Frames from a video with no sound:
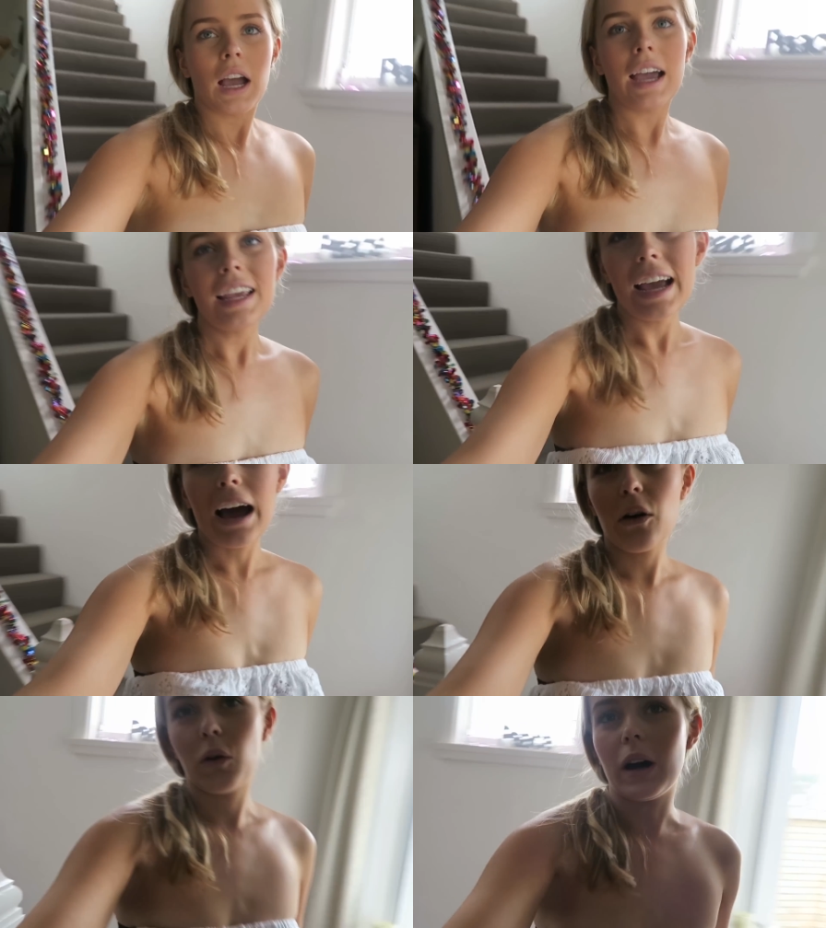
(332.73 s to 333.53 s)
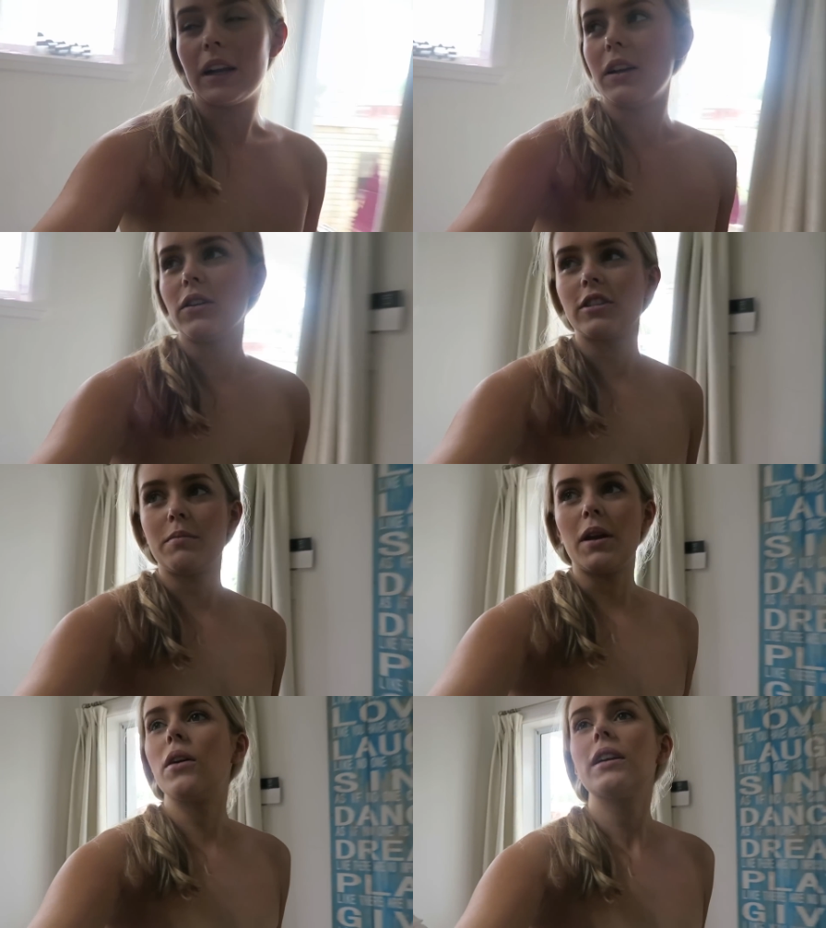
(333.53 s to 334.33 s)
I eat out quite a lot,
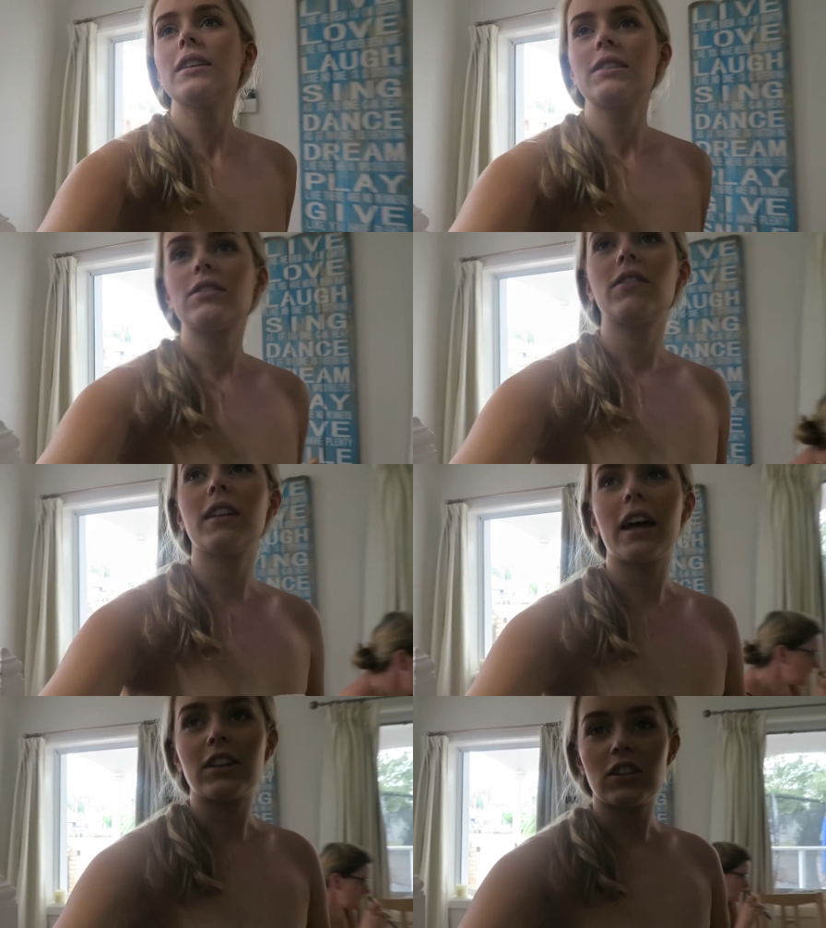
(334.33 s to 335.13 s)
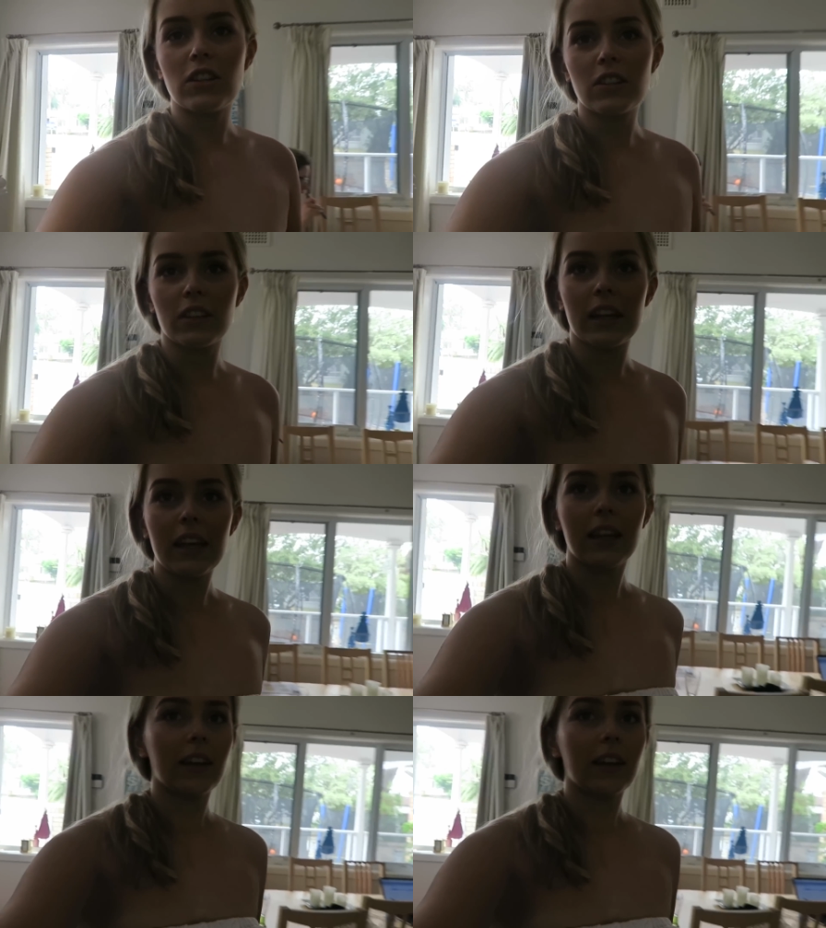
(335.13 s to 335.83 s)
to be honest, for lunch usually.